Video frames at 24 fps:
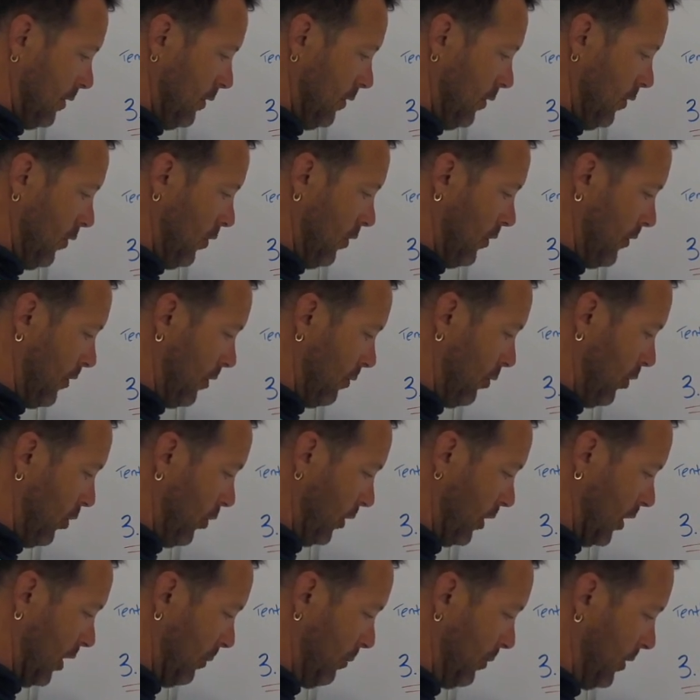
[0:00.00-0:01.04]
or they're
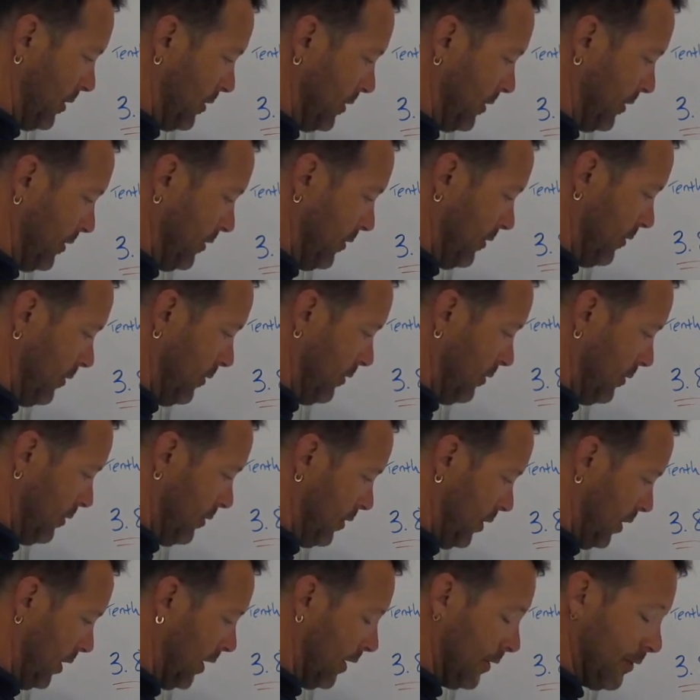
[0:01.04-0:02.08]
broken up into
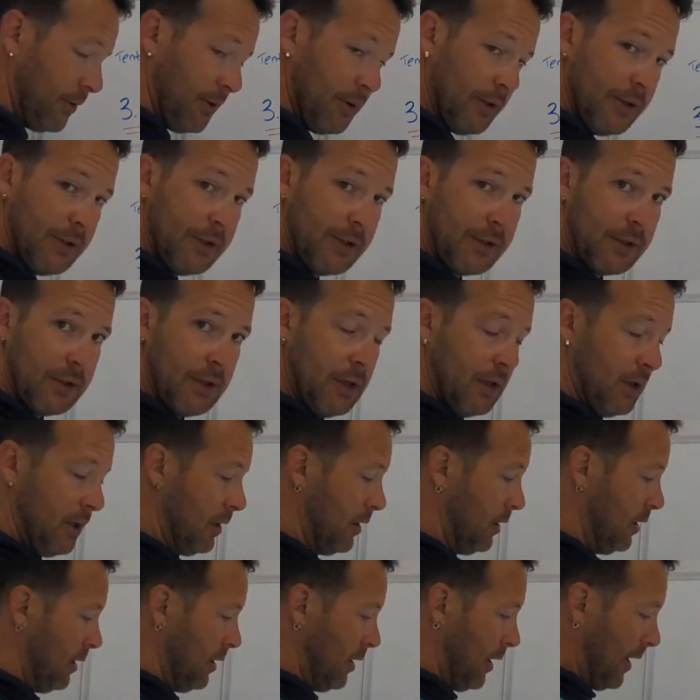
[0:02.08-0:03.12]
hundreds,
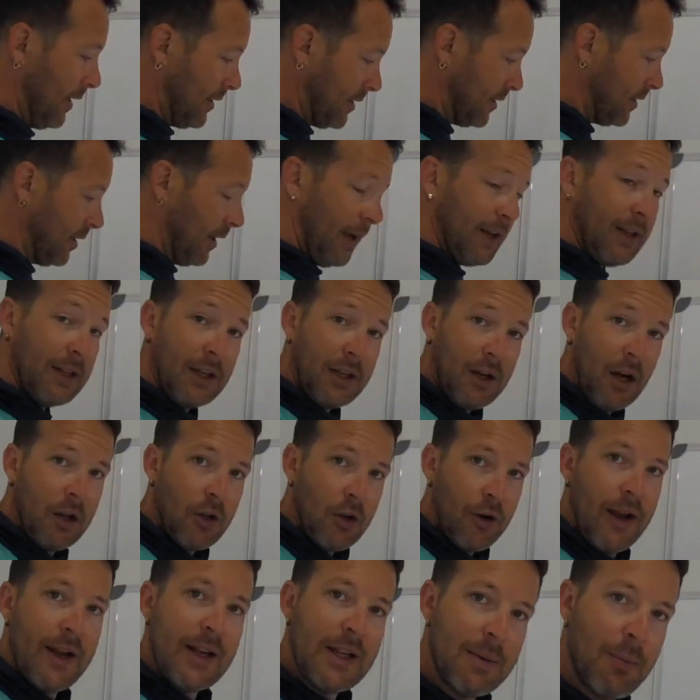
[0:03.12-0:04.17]
I didn't
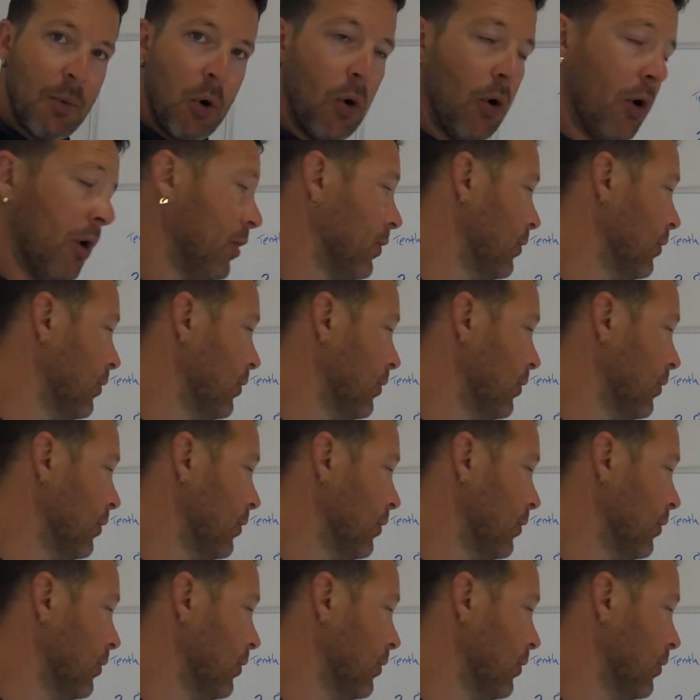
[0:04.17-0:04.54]
color any more.